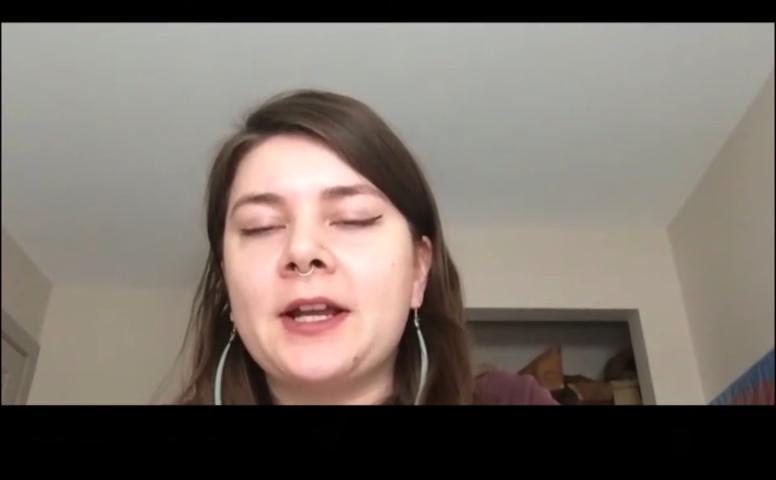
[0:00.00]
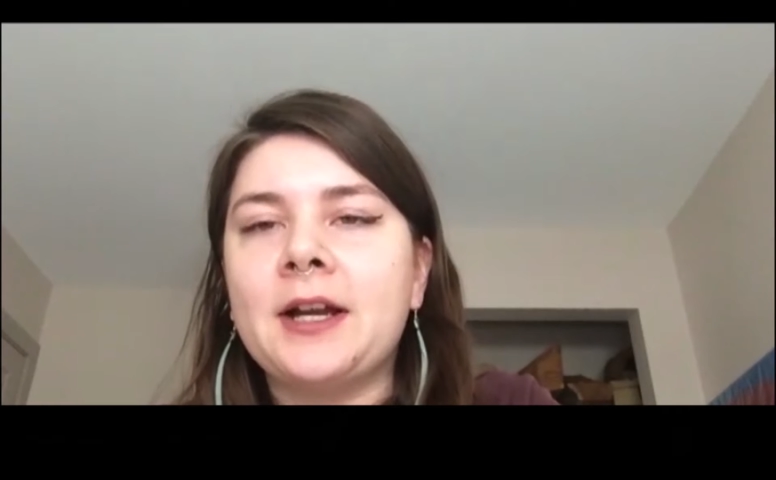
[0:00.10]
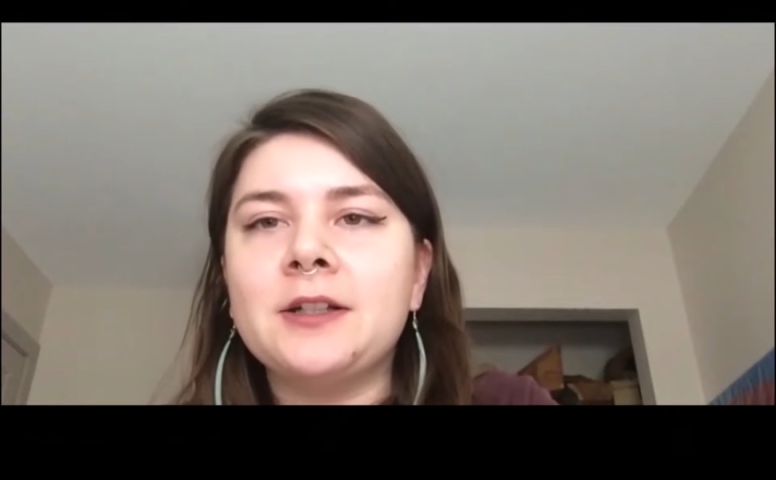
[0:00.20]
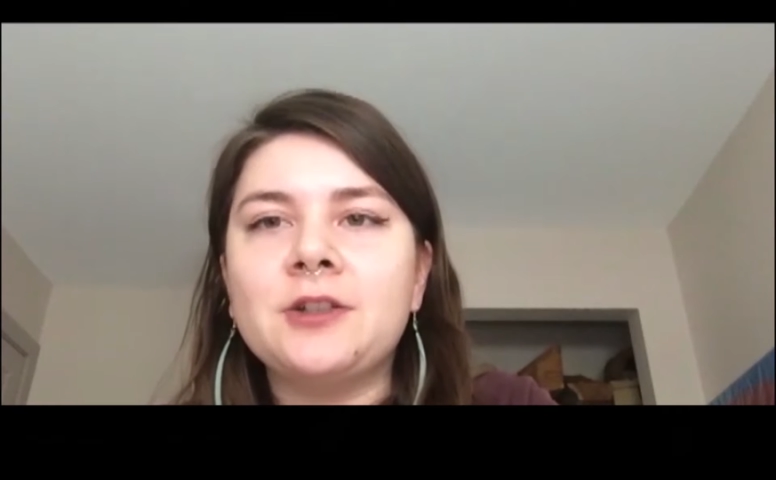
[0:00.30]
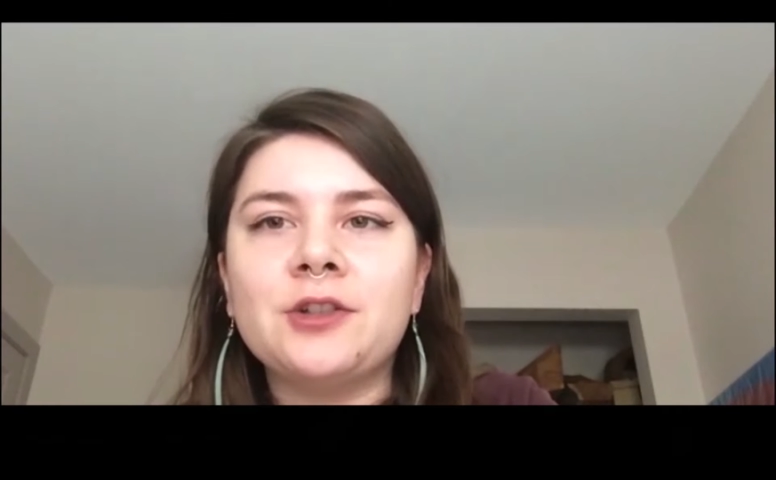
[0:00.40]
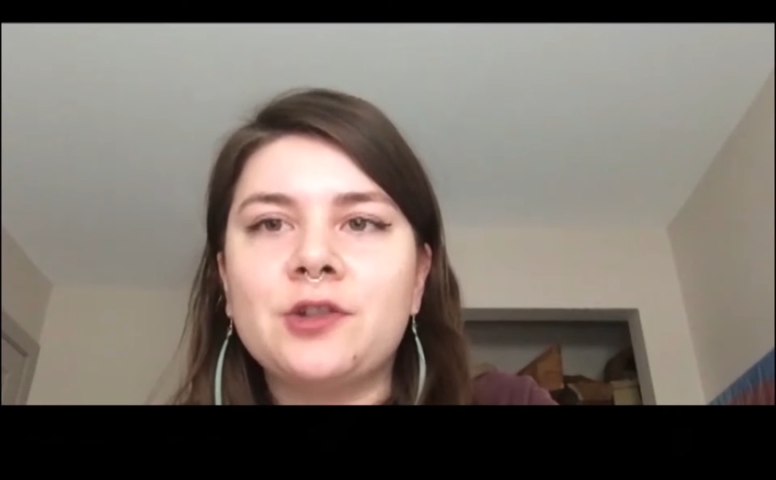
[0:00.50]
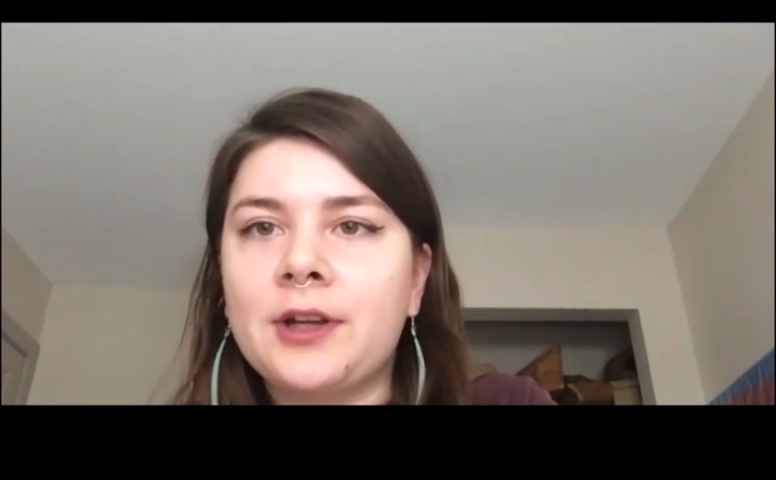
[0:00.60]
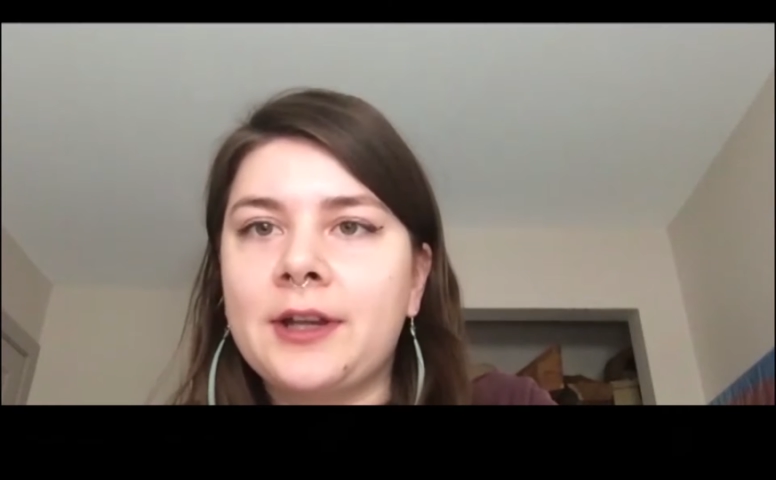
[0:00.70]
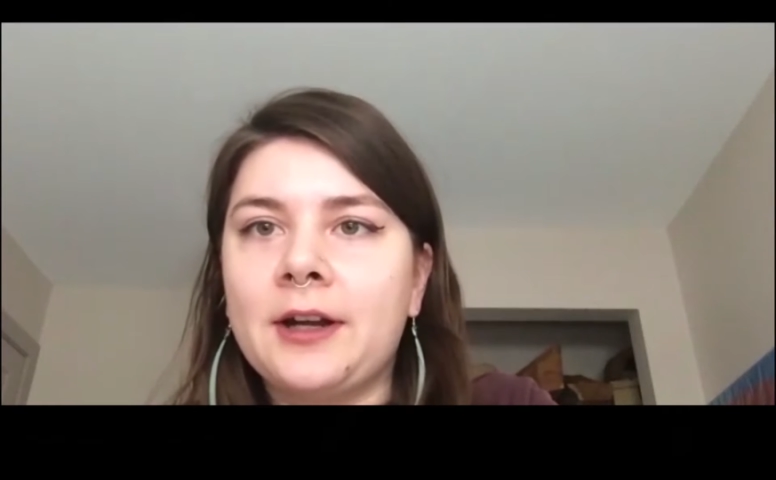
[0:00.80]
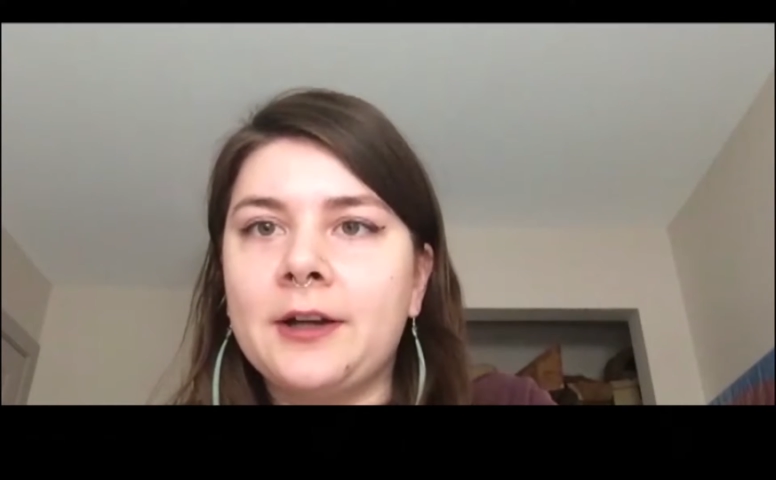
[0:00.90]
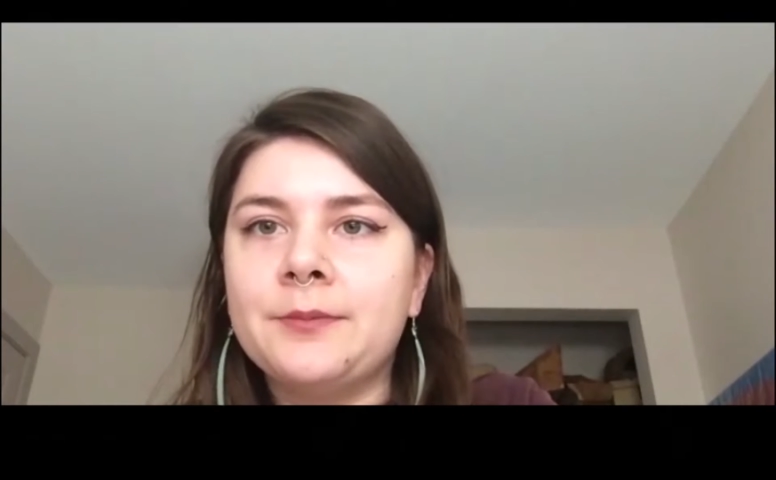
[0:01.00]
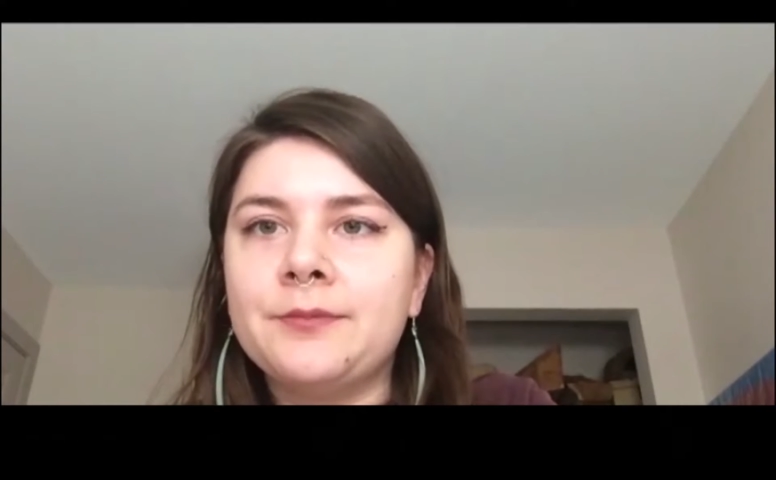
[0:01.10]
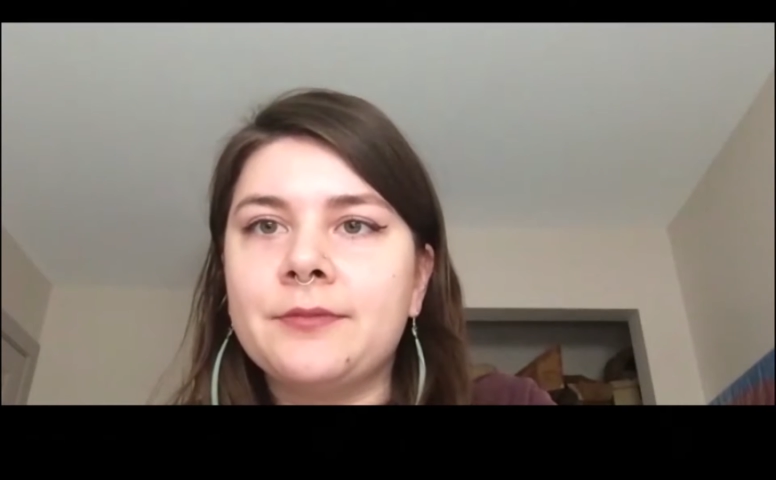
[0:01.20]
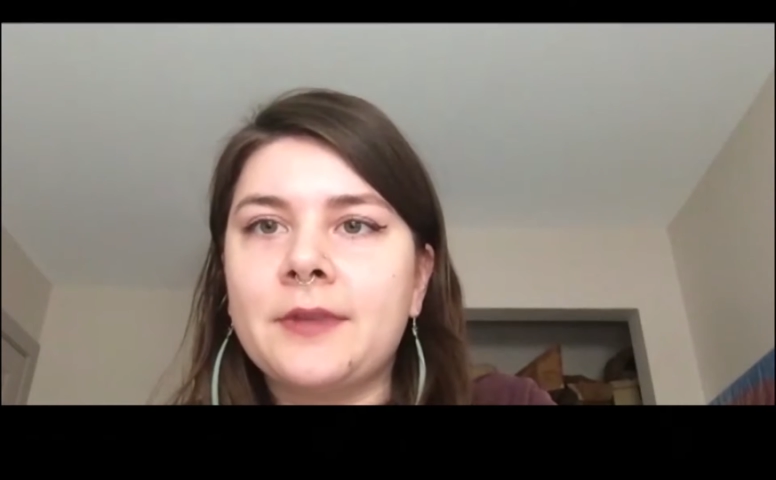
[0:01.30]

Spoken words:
kind of just took it up.